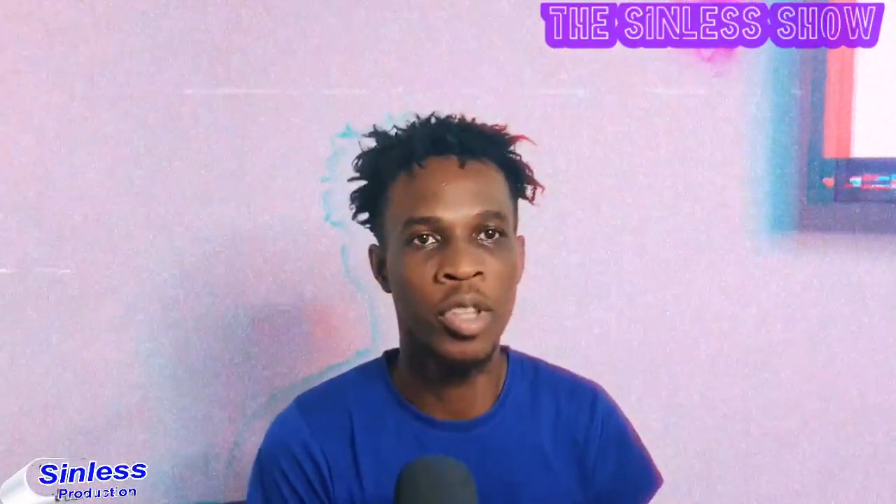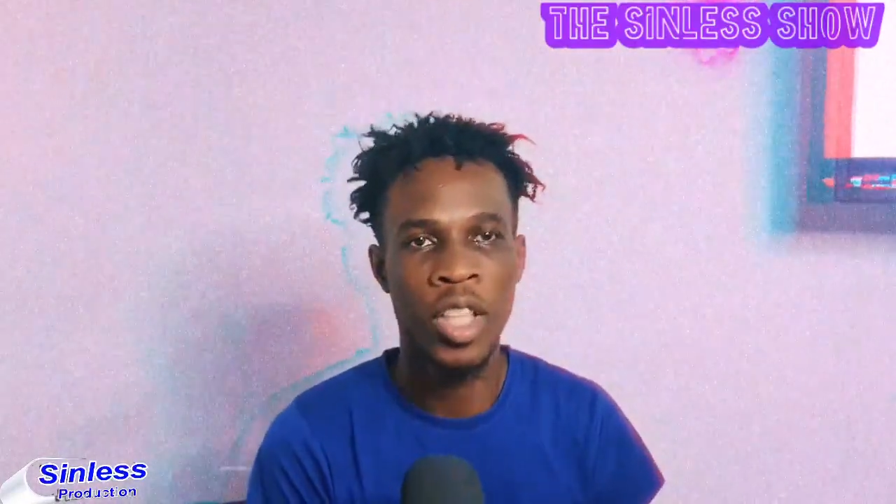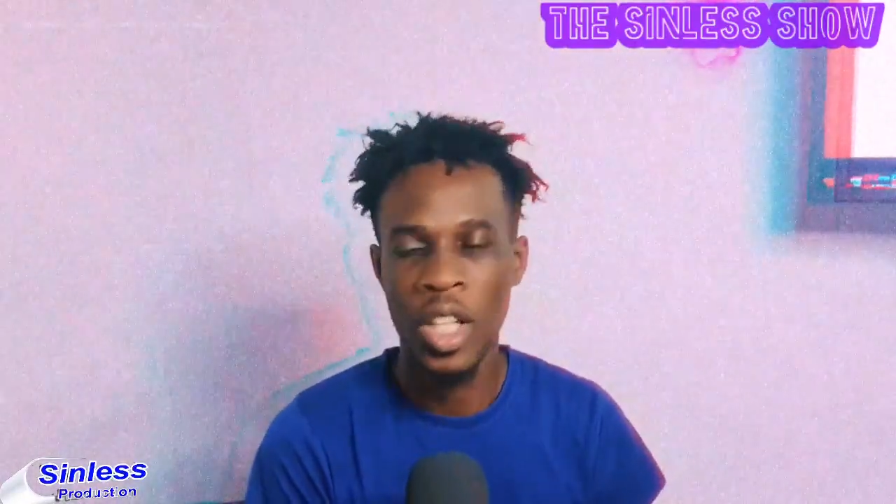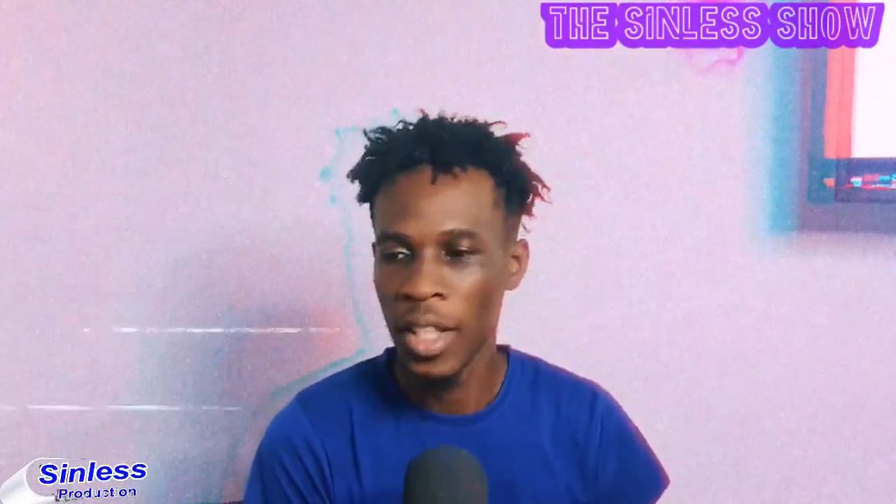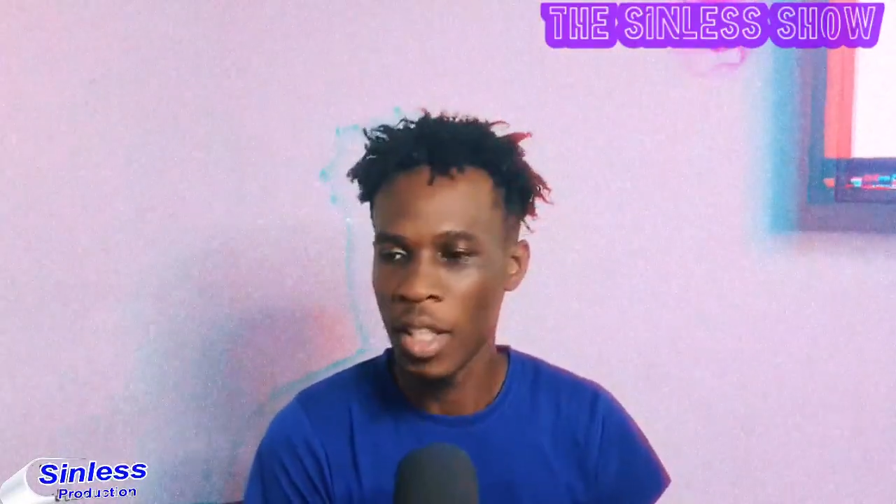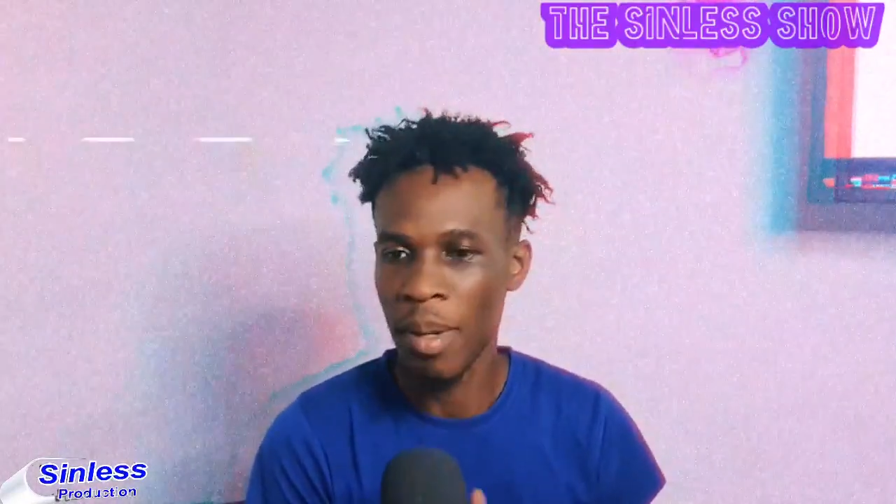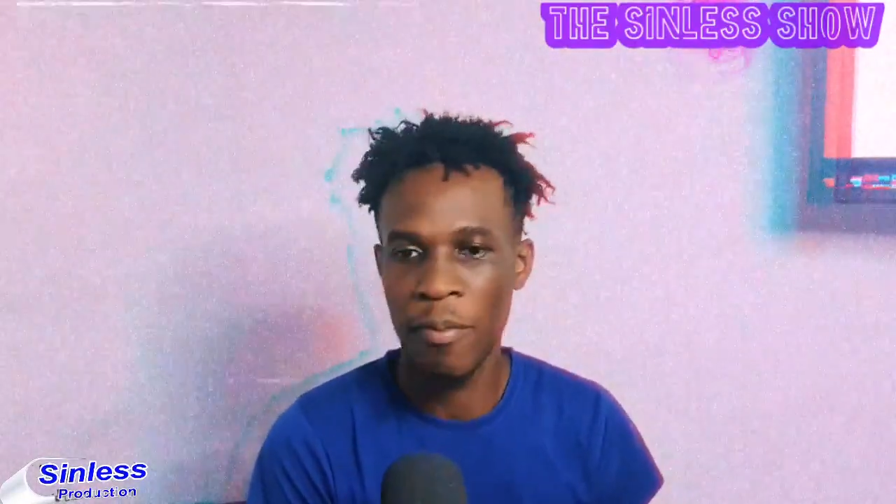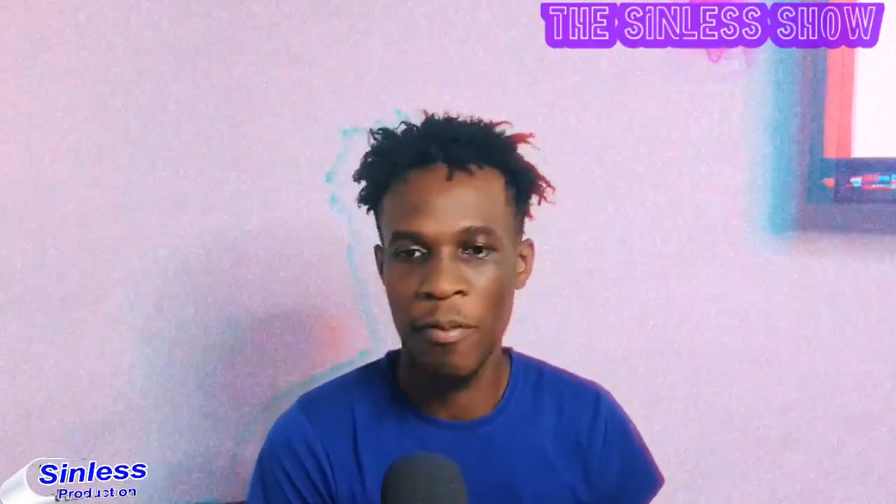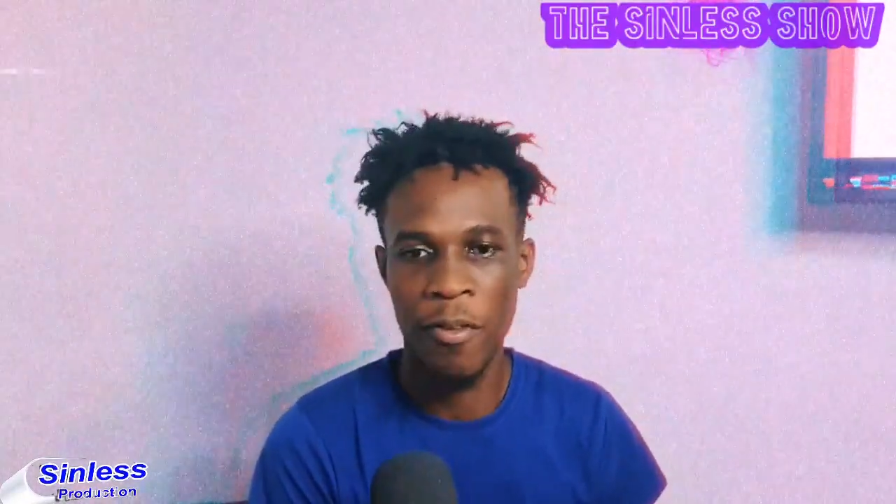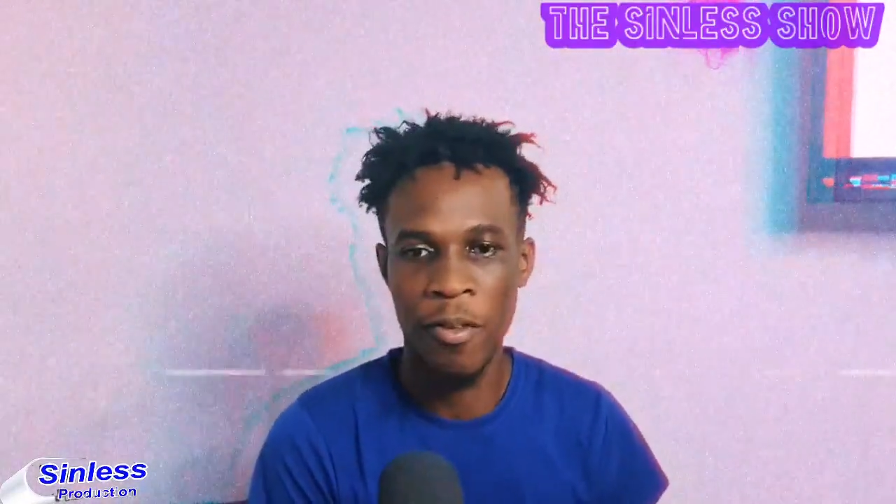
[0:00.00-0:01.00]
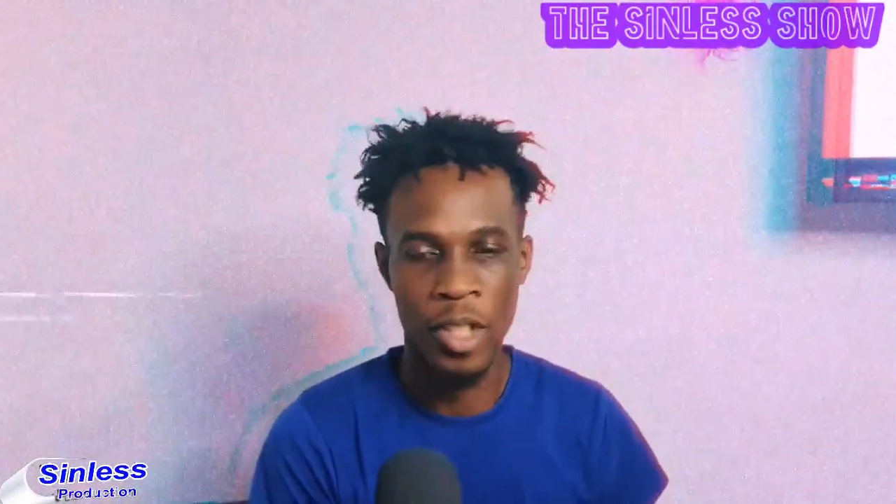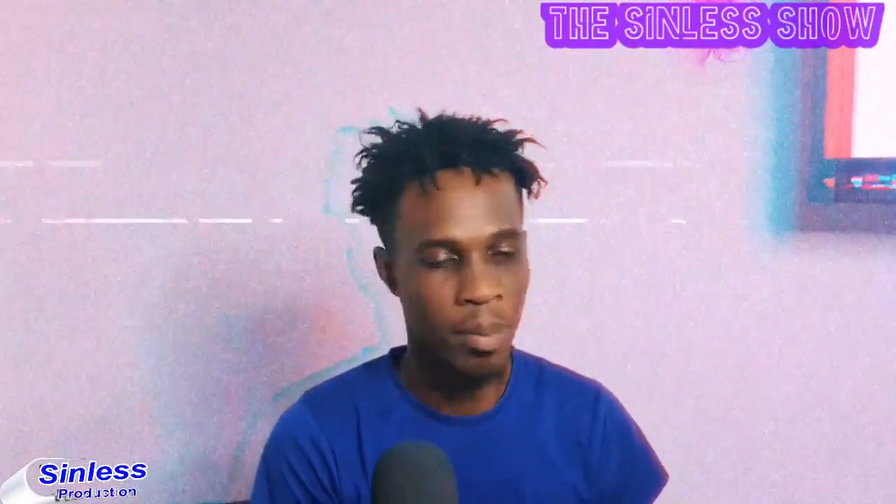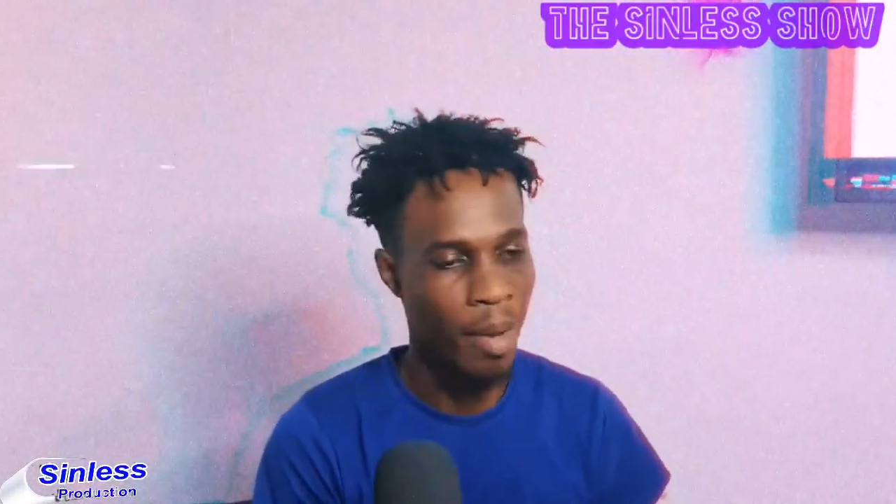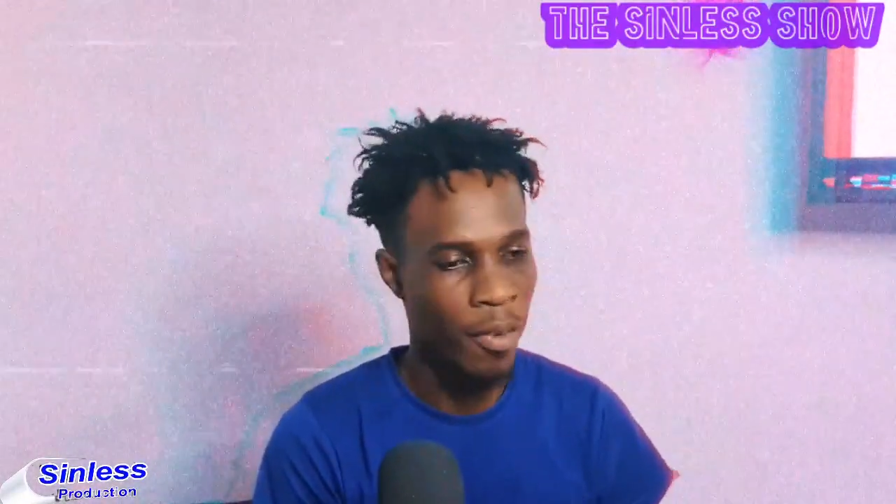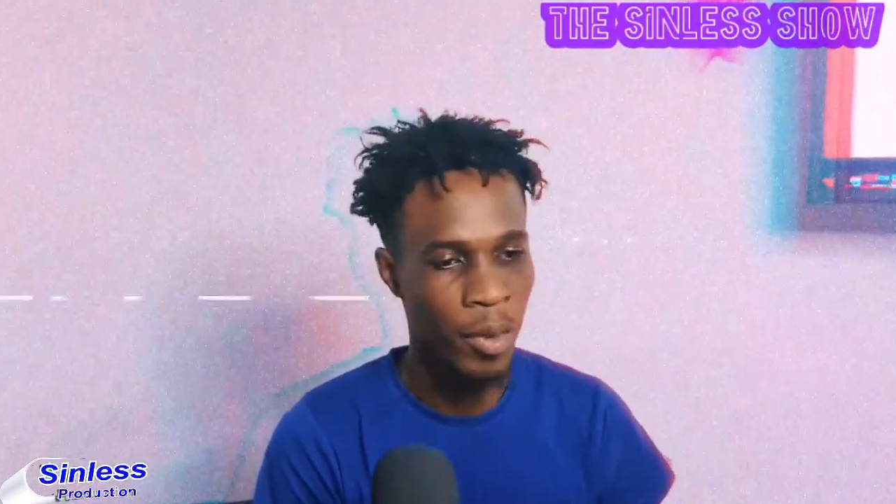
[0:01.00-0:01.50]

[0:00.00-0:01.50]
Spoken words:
It's my favorite